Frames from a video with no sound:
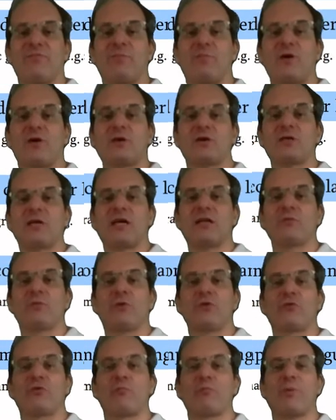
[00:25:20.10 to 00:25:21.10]
part and we
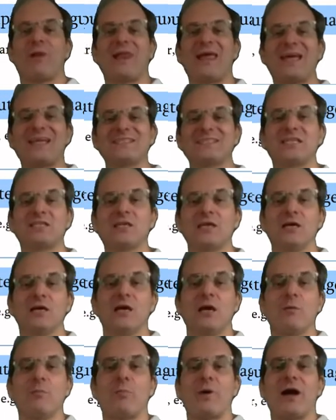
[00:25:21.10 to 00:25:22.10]
replace it
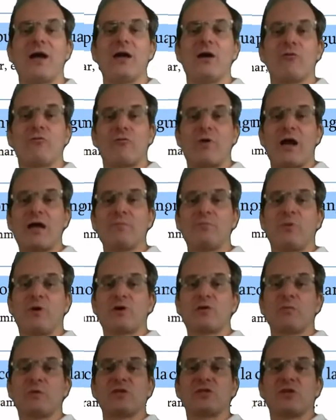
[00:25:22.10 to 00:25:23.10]
by a right part
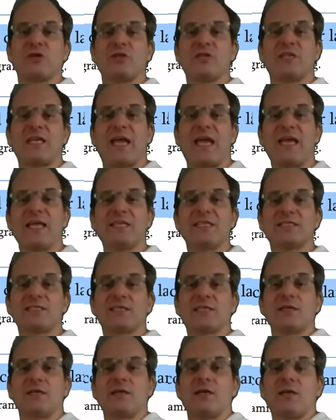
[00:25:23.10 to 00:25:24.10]
which contains
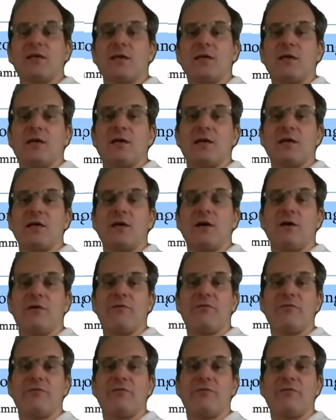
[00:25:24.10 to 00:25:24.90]
a